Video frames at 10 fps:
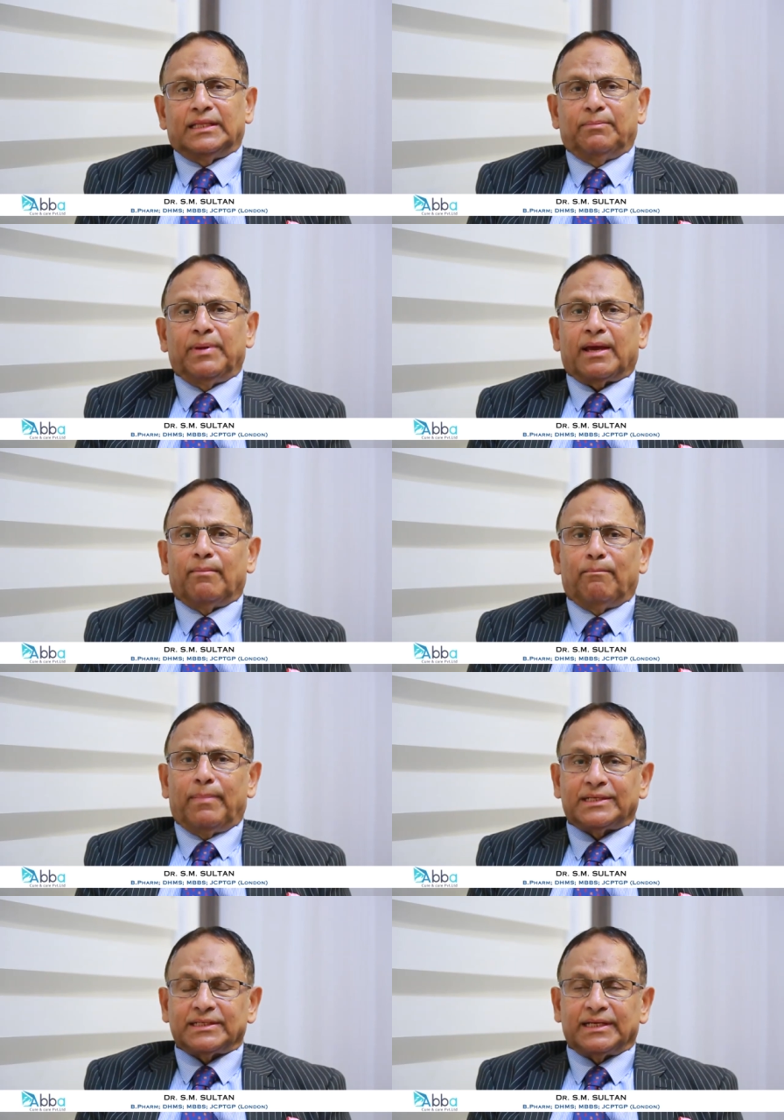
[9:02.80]
they become
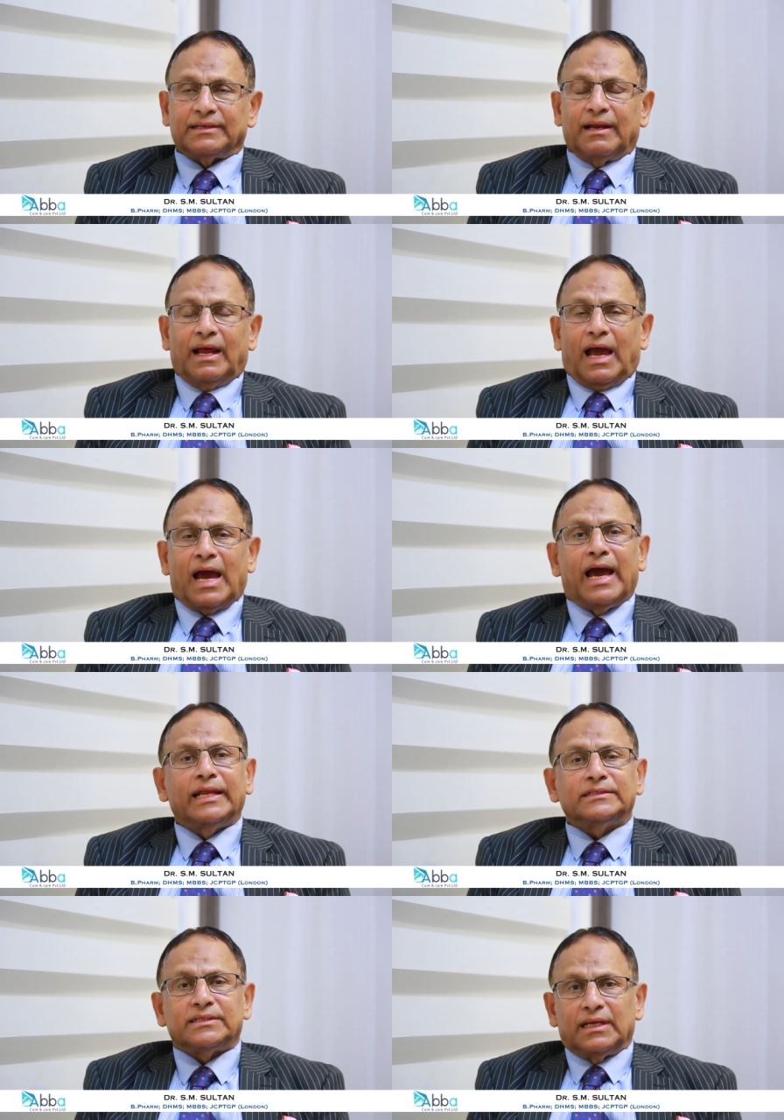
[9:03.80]
better,
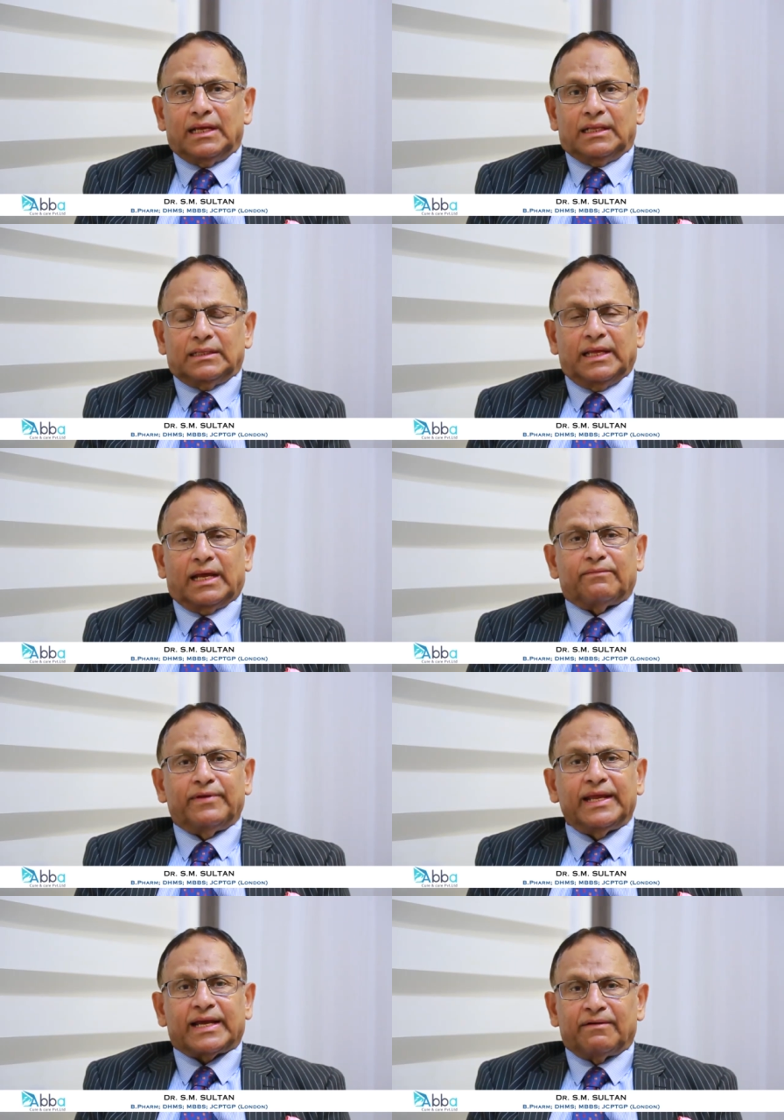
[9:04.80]
and they are
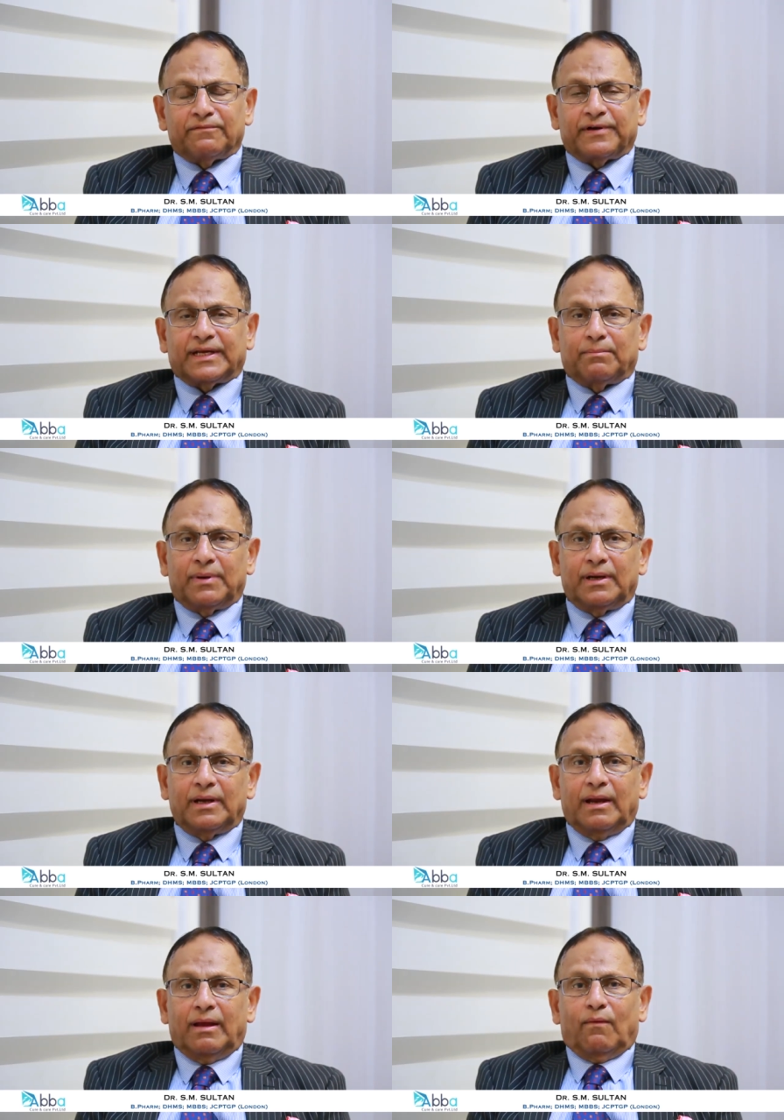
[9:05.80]
very comfortable
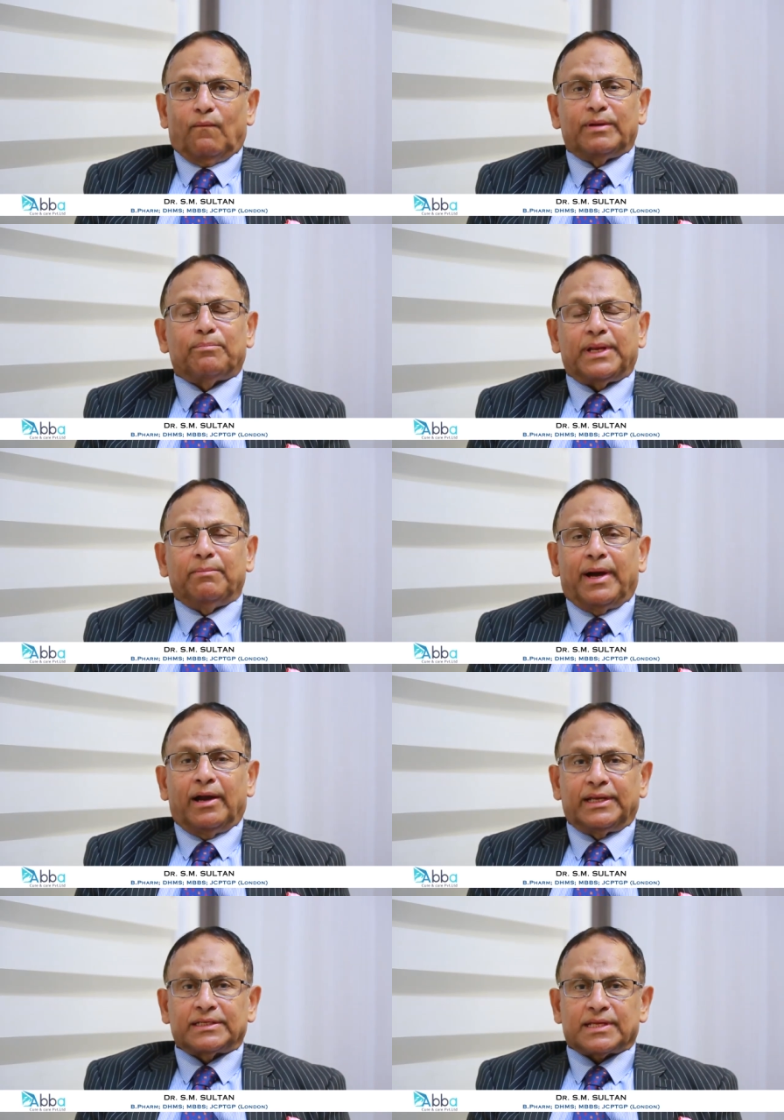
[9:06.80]
when
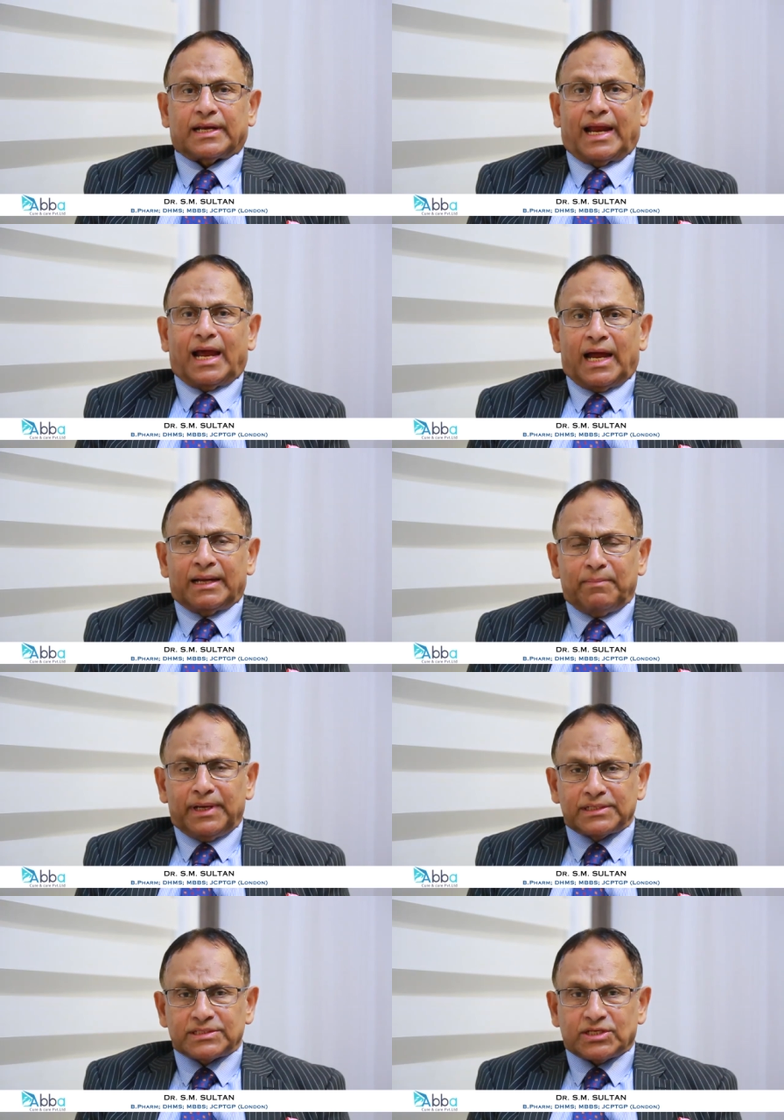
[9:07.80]
prebiotics are
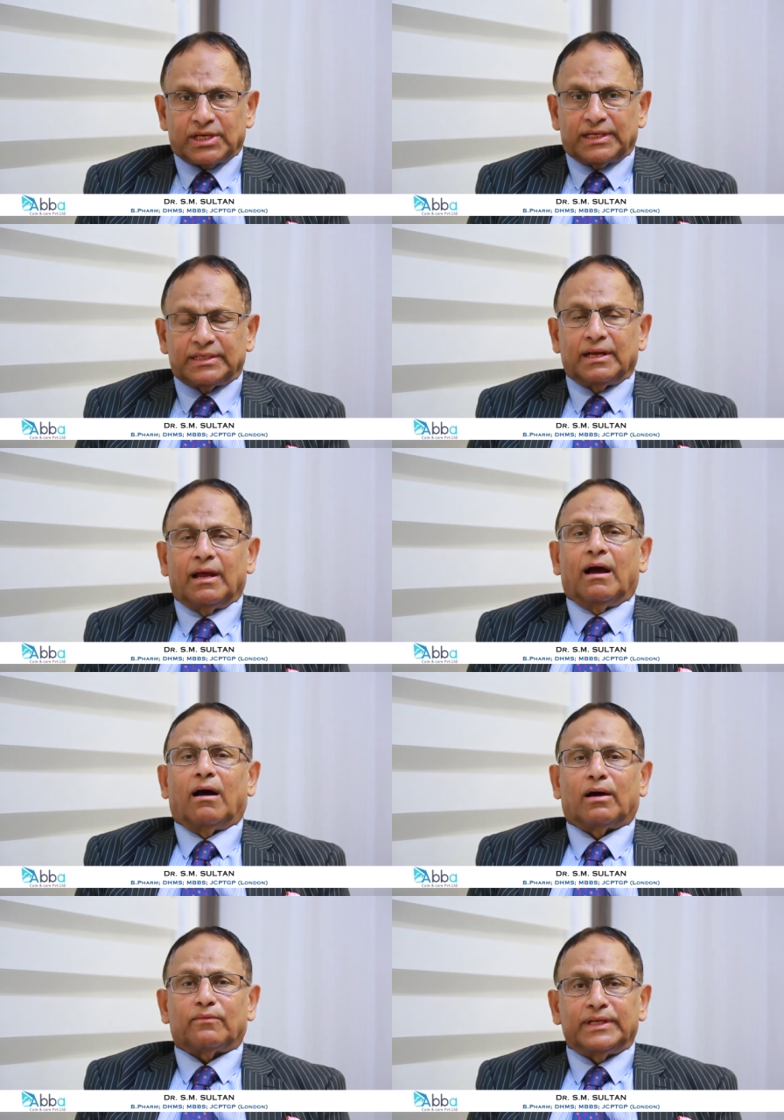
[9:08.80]
administered
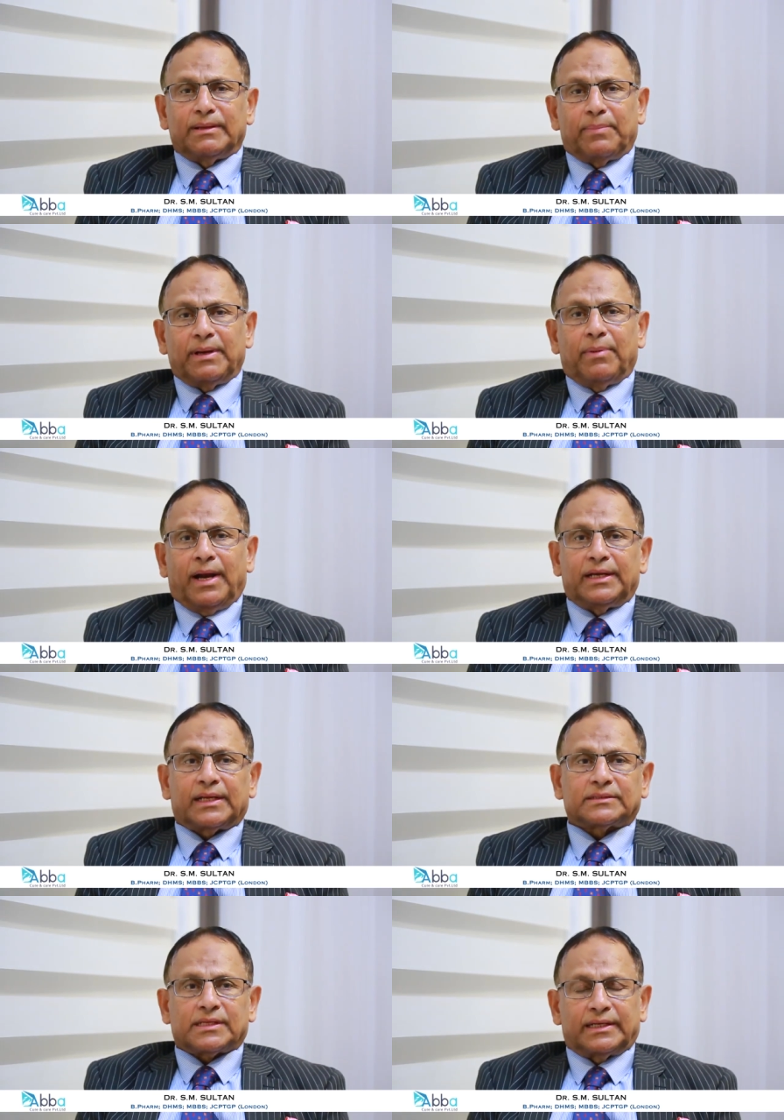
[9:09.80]
or when the
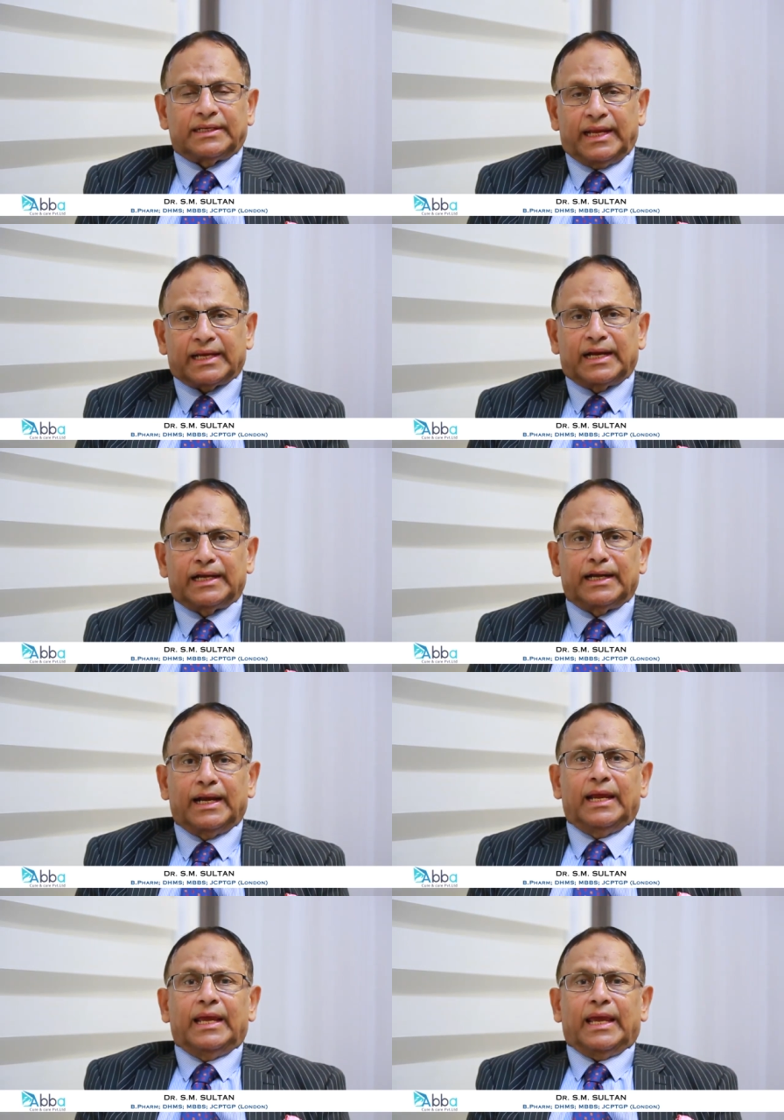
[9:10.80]
prebiotics are taken
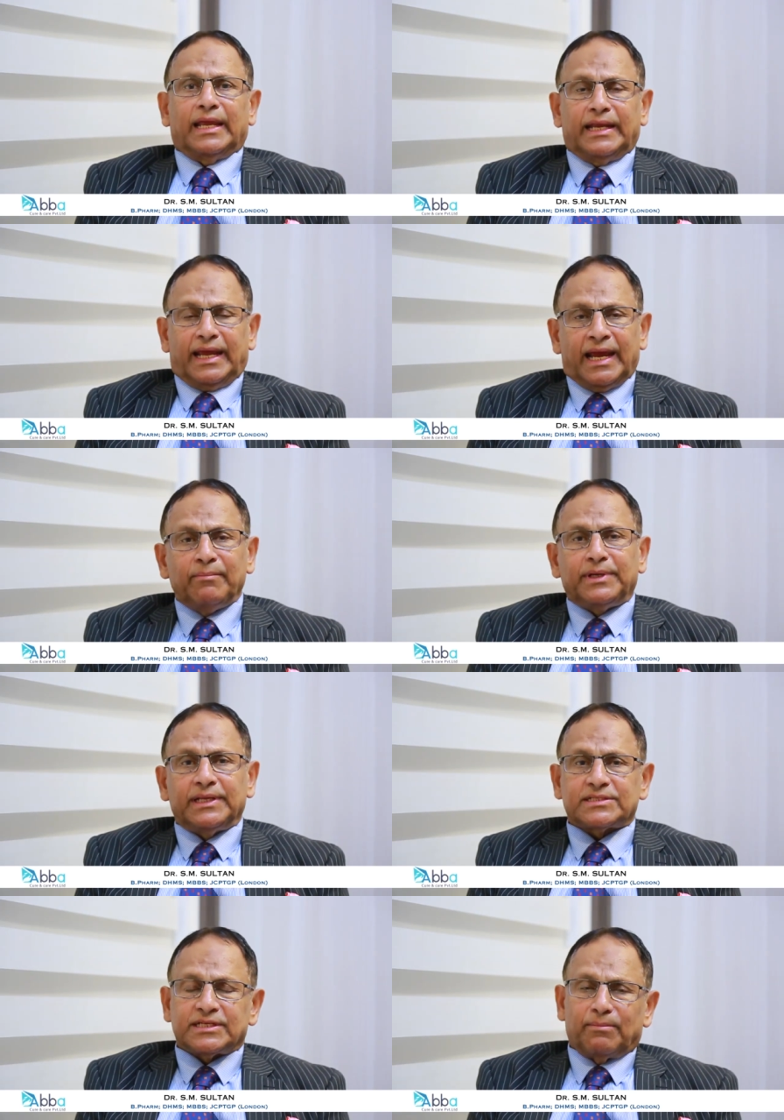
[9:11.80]
in
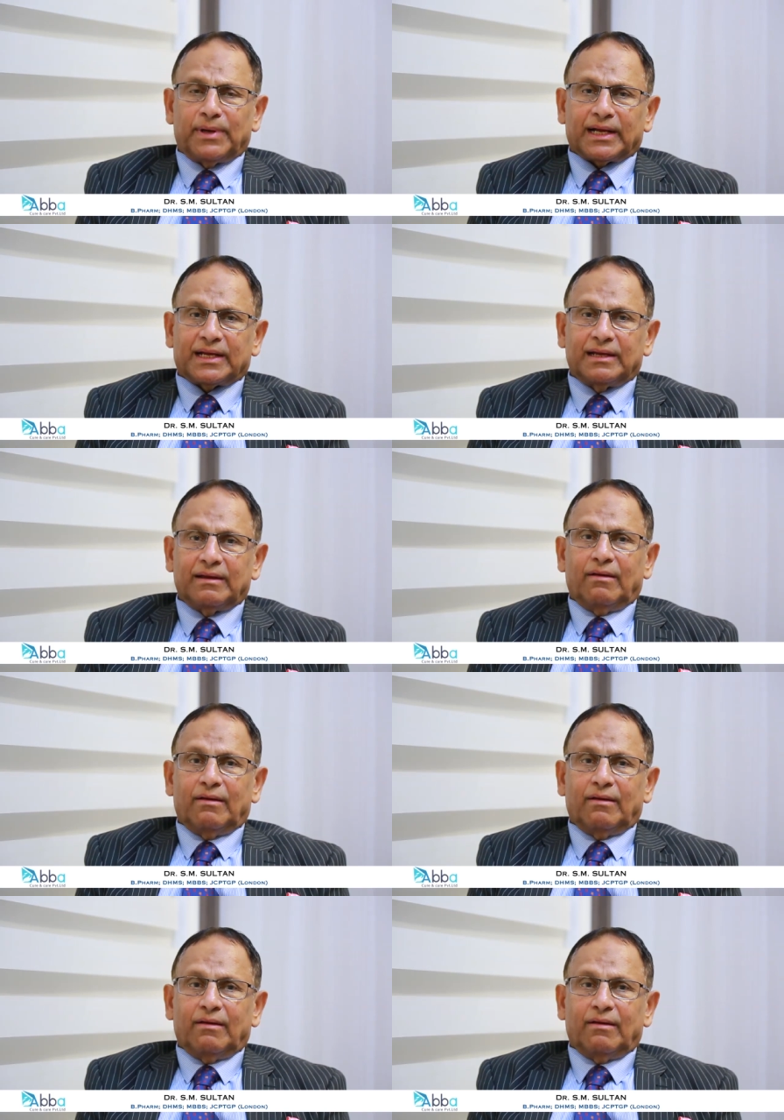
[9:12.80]
empty stomach